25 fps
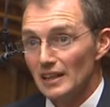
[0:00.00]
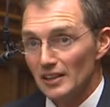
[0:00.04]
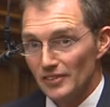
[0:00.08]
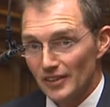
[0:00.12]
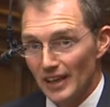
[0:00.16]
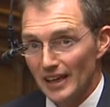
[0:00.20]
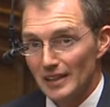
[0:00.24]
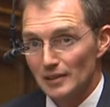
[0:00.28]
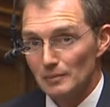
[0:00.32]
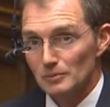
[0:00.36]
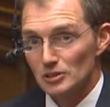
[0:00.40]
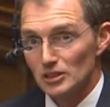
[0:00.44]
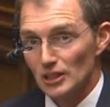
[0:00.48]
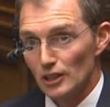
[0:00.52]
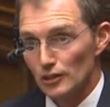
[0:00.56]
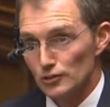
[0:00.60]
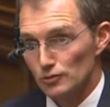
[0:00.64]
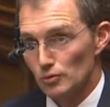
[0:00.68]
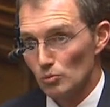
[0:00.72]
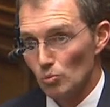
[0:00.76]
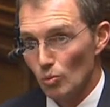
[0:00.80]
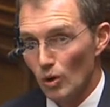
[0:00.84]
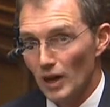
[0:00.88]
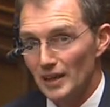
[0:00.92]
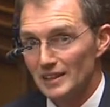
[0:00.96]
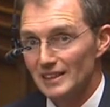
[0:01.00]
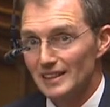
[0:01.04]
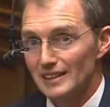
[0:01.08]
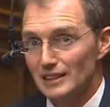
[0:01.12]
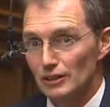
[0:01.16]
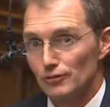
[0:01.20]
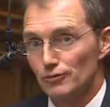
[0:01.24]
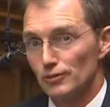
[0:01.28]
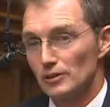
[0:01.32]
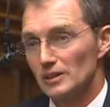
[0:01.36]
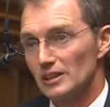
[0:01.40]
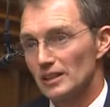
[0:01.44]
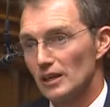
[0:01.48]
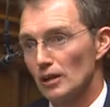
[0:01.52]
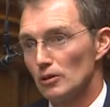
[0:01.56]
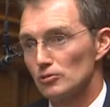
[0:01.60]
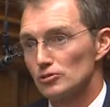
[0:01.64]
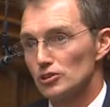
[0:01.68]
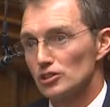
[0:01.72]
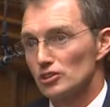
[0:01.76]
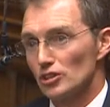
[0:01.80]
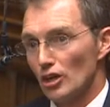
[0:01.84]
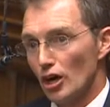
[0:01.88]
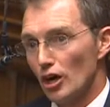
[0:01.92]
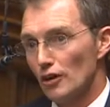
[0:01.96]
they themselves from widely different
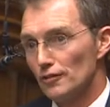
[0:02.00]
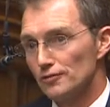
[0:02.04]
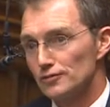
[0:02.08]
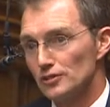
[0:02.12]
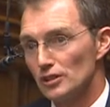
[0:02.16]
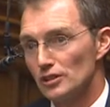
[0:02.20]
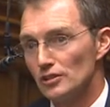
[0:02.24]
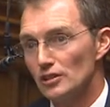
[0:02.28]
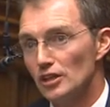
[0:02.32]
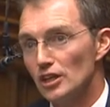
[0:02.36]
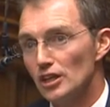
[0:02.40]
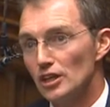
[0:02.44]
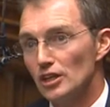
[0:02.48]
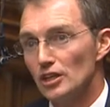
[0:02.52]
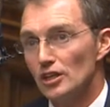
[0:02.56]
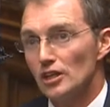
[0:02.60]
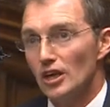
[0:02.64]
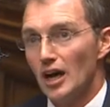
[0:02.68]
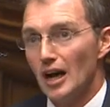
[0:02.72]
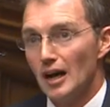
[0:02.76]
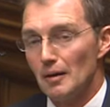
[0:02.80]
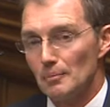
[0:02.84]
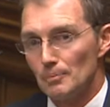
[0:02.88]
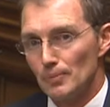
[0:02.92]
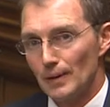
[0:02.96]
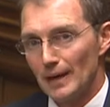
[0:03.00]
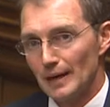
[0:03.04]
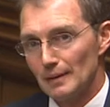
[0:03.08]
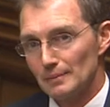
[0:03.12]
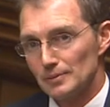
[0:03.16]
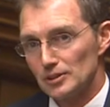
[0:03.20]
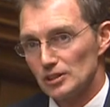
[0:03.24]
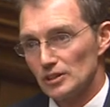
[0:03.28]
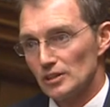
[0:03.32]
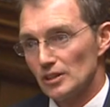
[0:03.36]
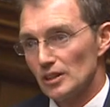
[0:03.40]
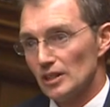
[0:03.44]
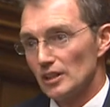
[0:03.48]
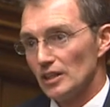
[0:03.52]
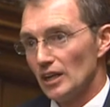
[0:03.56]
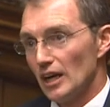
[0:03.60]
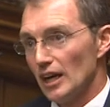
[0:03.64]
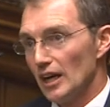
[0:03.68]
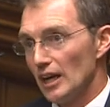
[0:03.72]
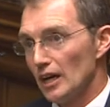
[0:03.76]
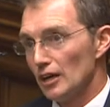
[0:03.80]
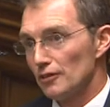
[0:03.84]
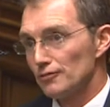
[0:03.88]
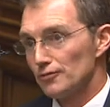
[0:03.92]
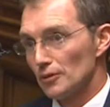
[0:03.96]
cultures, often perhaps
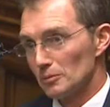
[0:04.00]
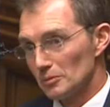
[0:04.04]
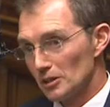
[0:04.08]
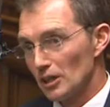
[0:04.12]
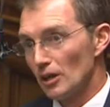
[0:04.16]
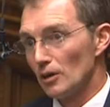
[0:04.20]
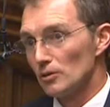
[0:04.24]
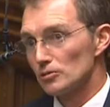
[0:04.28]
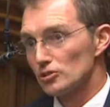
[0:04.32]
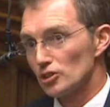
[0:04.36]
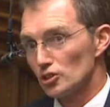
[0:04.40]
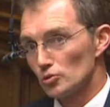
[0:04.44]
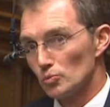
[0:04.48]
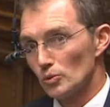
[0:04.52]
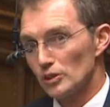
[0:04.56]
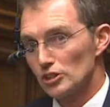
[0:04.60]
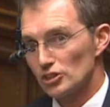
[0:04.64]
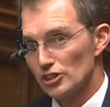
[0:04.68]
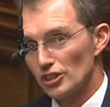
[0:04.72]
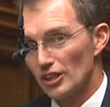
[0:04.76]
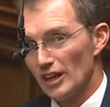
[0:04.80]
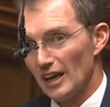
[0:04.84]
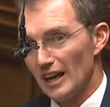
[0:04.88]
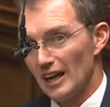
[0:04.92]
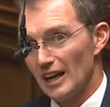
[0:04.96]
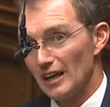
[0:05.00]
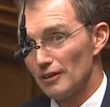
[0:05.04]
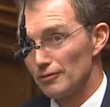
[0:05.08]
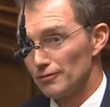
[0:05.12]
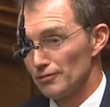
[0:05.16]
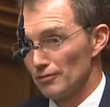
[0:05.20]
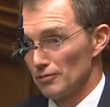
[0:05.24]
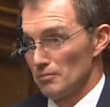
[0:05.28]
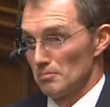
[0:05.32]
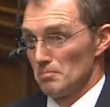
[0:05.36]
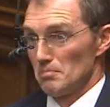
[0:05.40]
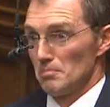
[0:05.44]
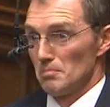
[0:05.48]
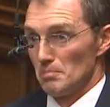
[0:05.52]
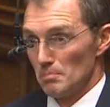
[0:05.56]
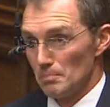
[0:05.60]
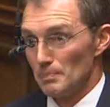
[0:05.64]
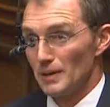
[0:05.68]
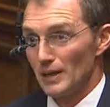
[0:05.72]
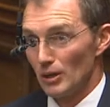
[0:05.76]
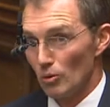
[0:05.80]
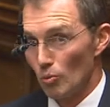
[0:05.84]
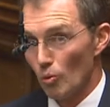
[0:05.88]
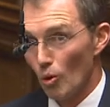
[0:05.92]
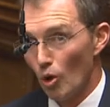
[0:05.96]
from cultures which have
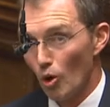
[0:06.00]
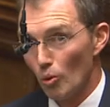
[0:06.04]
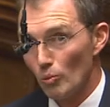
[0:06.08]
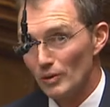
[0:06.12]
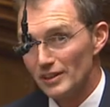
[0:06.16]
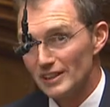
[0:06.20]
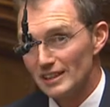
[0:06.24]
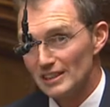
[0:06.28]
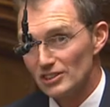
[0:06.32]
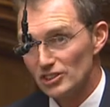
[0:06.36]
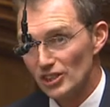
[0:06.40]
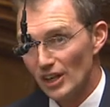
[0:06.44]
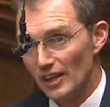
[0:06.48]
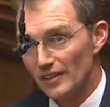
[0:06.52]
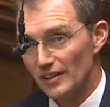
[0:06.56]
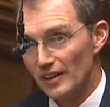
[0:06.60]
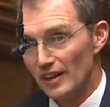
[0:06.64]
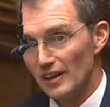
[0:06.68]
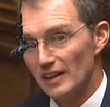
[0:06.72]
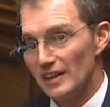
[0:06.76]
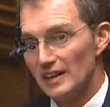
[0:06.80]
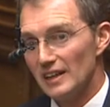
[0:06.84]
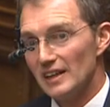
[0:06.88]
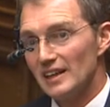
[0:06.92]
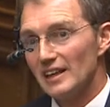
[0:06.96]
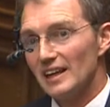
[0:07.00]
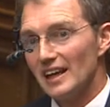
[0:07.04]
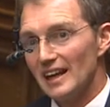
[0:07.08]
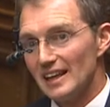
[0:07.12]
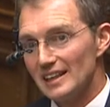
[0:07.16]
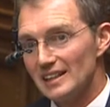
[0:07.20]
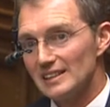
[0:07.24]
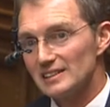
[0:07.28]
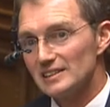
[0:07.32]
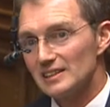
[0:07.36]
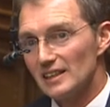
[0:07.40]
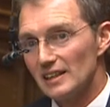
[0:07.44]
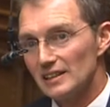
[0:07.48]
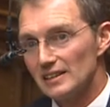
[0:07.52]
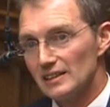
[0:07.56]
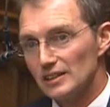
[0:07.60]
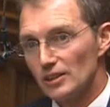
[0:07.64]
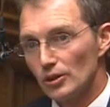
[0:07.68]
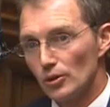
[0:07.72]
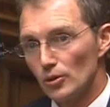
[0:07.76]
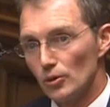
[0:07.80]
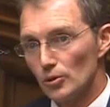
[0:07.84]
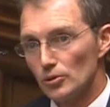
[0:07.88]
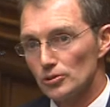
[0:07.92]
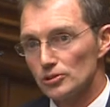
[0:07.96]
been at war with each other, it is going to
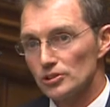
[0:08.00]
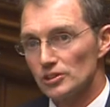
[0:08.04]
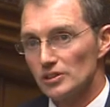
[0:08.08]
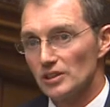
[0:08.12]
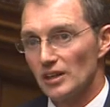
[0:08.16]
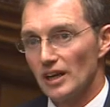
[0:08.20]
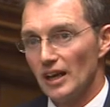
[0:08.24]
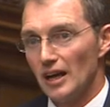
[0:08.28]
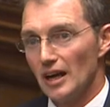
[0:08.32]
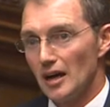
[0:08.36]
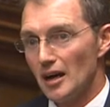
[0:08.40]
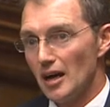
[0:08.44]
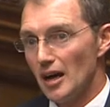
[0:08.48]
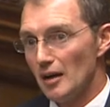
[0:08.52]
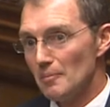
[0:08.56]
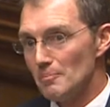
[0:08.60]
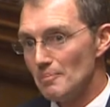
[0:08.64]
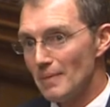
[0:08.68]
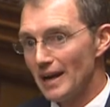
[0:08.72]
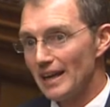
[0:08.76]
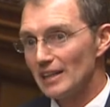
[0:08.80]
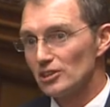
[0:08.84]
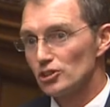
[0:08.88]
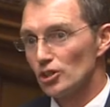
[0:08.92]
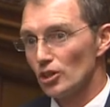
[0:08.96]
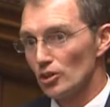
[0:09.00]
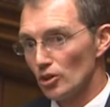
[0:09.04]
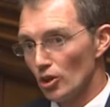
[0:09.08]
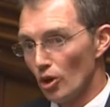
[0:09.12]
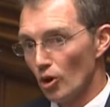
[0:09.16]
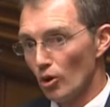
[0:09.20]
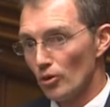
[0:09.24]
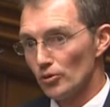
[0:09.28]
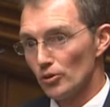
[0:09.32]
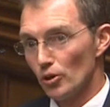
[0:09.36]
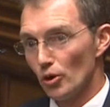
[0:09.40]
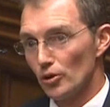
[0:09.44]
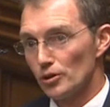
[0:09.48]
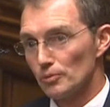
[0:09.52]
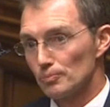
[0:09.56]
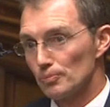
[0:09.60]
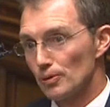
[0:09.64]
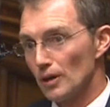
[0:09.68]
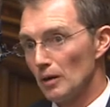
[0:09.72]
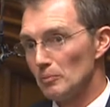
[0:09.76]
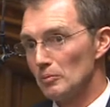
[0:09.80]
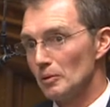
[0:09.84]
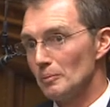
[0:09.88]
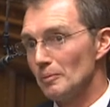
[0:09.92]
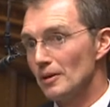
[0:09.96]
cause a major law and order
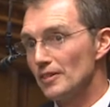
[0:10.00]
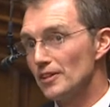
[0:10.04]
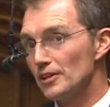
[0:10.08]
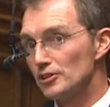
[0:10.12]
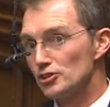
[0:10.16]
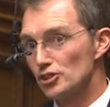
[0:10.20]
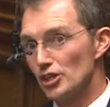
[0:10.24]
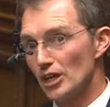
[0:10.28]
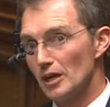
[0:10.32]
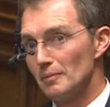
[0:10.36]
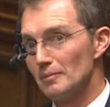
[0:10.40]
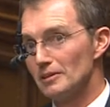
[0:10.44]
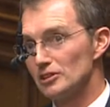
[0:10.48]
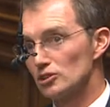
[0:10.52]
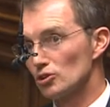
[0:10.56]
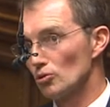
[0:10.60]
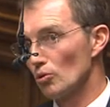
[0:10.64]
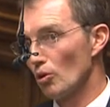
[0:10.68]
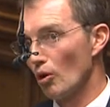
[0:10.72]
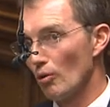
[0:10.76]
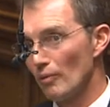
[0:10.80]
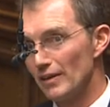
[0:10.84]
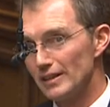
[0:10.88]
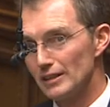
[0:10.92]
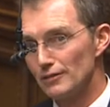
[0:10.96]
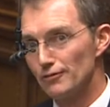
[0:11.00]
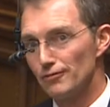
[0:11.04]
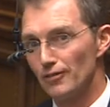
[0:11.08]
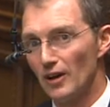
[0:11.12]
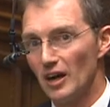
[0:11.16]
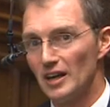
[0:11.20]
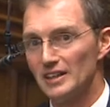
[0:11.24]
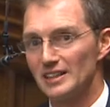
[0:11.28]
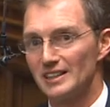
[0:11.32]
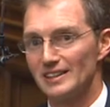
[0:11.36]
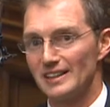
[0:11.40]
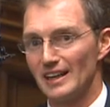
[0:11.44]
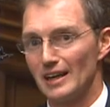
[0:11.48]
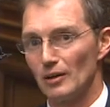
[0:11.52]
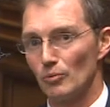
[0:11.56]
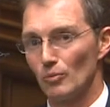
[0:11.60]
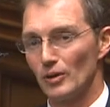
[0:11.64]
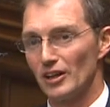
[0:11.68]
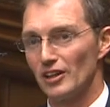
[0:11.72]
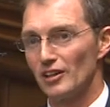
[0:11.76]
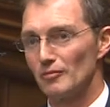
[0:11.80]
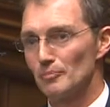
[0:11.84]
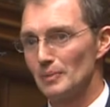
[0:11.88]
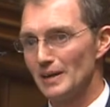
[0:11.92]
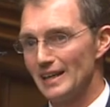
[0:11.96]
problem. And the Germans are already finding that,
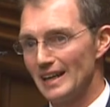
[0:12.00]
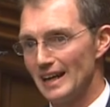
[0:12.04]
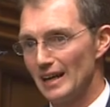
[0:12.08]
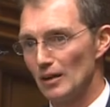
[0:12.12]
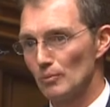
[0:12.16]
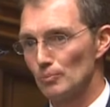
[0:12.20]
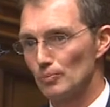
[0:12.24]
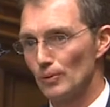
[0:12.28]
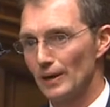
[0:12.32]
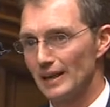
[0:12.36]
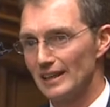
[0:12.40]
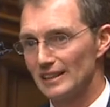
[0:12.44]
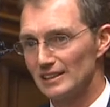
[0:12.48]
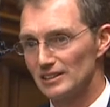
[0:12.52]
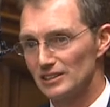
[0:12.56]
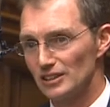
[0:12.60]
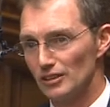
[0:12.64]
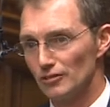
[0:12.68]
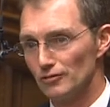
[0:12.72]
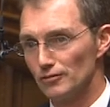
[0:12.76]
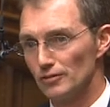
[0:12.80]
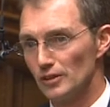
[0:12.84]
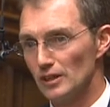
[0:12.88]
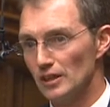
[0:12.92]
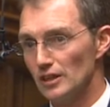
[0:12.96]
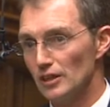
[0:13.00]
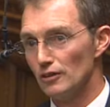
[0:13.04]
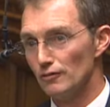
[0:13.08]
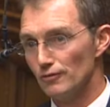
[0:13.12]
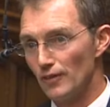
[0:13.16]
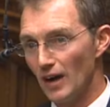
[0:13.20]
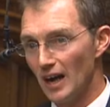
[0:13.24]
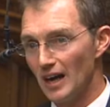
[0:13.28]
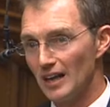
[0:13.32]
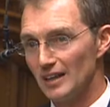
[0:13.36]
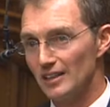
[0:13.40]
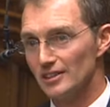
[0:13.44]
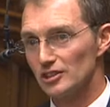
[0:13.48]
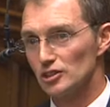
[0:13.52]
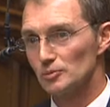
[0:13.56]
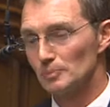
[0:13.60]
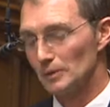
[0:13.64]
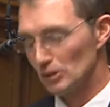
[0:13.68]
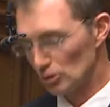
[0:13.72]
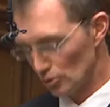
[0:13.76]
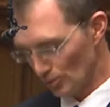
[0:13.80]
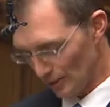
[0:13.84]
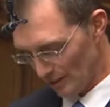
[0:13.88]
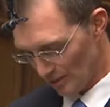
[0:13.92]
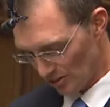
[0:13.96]
where there have been outbreaks of violence
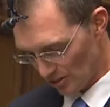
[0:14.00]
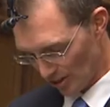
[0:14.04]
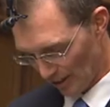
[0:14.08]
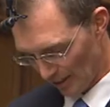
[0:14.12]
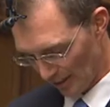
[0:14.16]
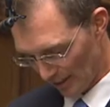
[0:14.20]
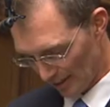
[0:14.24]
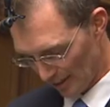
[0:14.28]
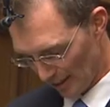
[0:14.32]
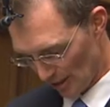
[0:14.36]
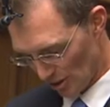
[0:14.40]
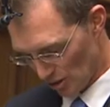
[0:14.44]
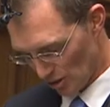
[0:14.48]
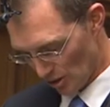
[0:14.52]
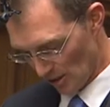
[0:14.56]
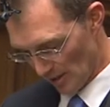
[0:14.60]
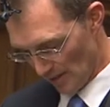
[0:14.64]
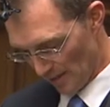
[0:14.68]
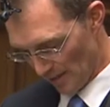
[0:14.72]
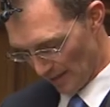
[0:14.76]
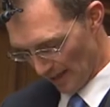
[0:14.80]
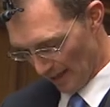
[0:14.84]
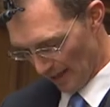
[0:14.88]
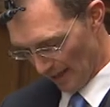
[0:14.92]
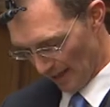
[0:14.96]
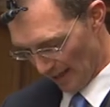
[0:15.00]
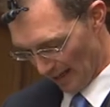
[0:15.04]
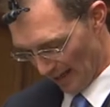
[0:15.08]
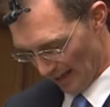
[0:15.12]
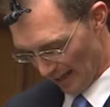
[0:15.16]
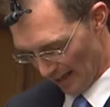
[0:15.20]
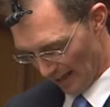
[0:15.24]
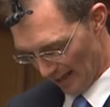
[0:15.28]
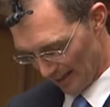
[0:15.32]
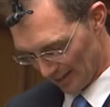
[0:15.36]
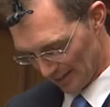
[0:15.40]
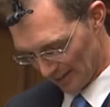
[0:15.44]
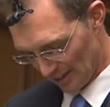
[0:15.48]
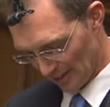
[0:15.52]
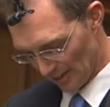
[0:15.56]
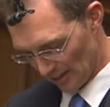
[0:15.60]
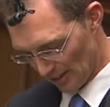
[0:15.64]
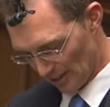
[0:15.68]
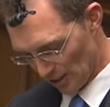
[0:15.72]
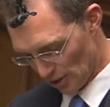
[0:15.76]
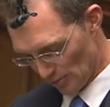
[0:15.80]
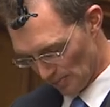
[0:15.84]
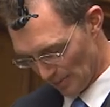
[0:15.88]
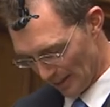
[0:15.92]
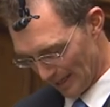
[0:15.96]
between Turkish and
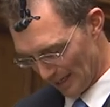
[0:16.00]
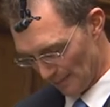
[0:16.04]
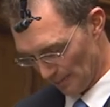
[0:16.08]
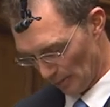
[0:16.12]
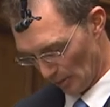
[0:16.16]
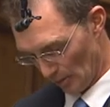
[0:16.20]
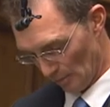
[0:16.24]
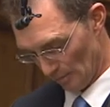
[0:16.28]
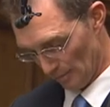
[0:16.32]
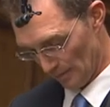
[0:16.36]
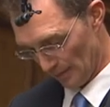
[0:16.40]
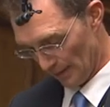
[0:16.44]
Kurdish people.